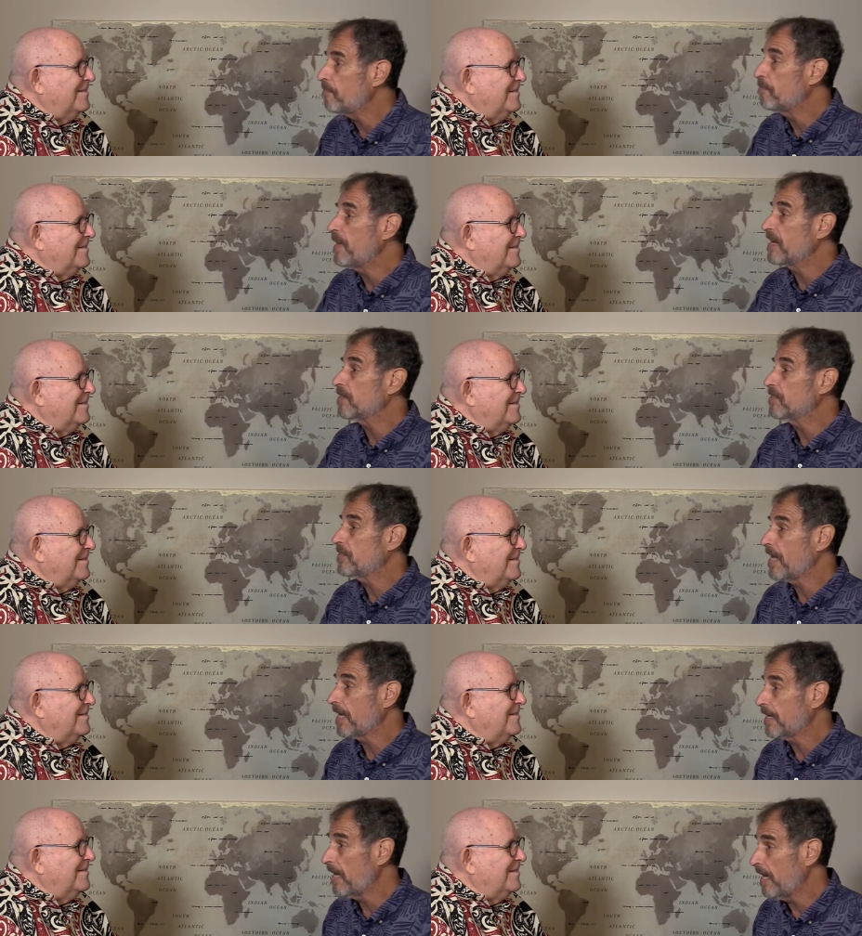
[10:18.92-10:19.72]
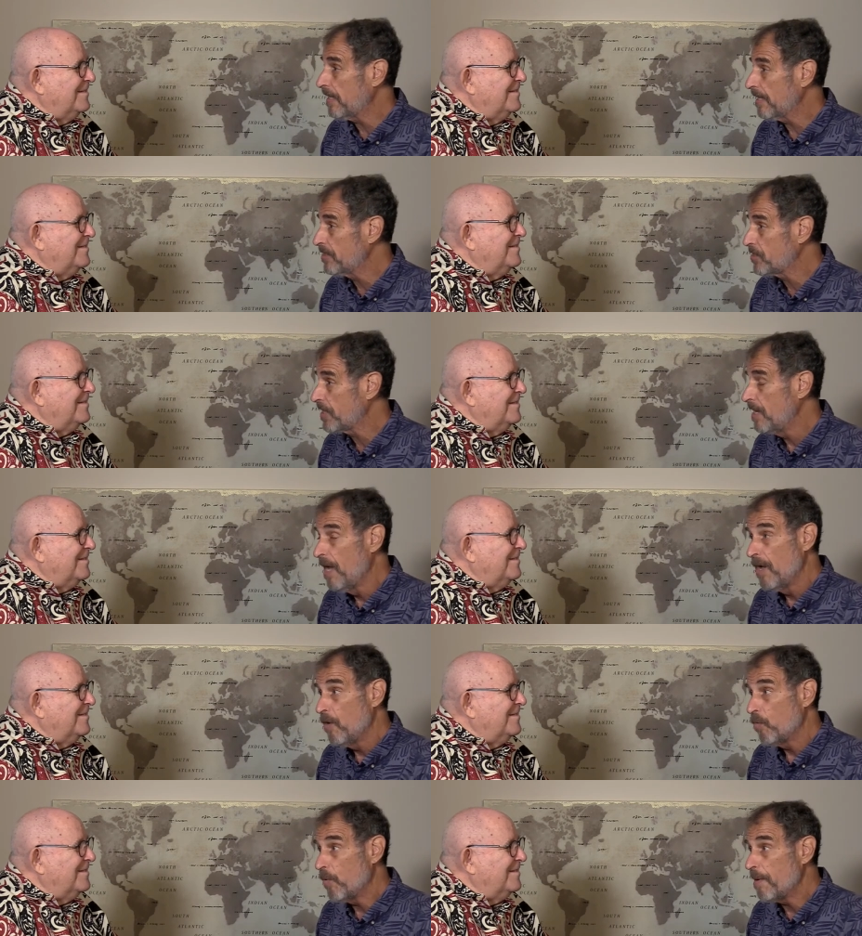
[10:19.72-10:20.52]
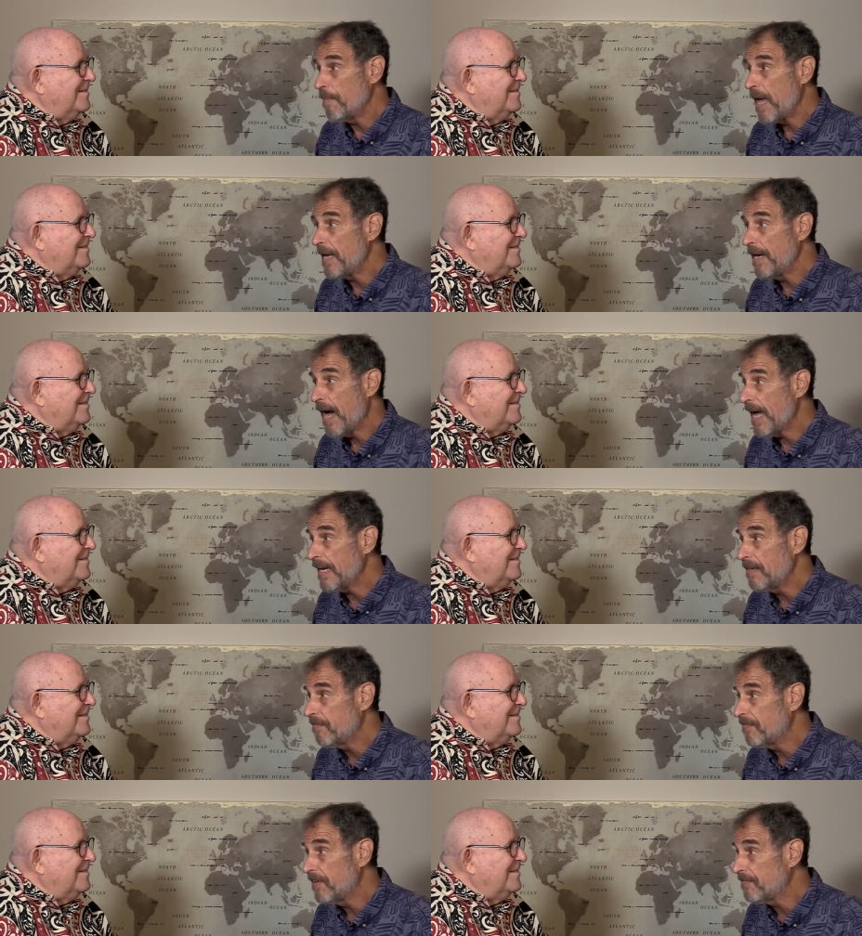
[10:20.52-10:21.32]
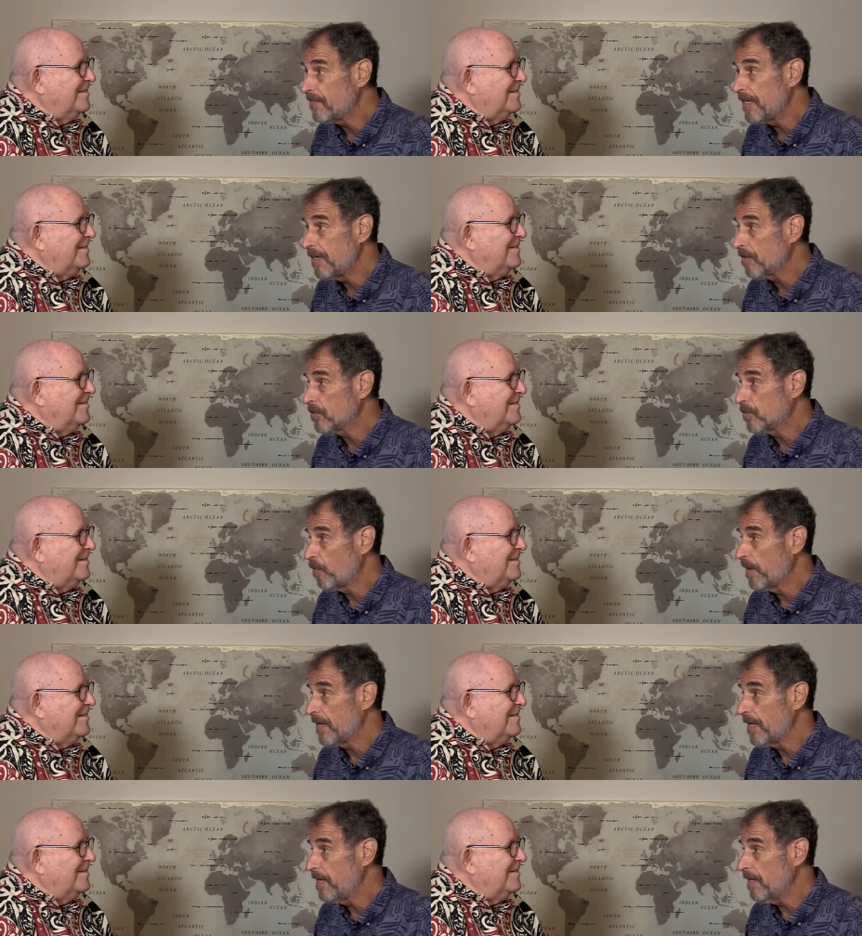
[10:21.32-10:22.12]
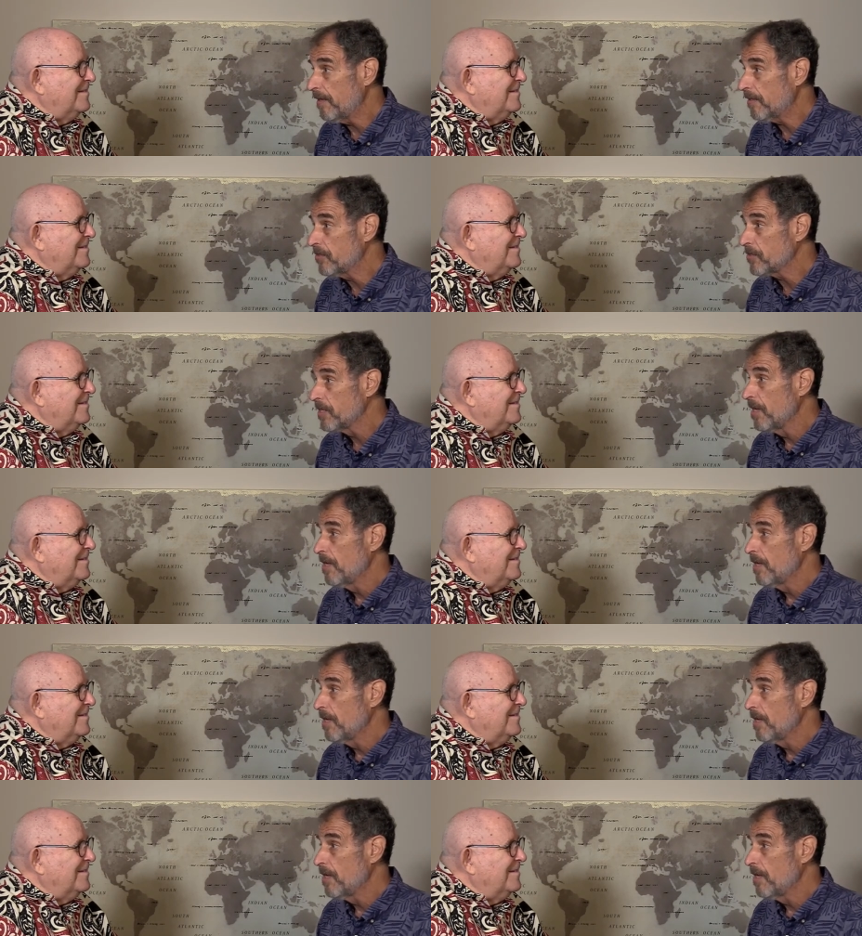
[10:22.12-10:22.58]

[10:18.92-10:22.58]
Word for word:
Speaker 1: better technology. We may not in 15 or 20 years.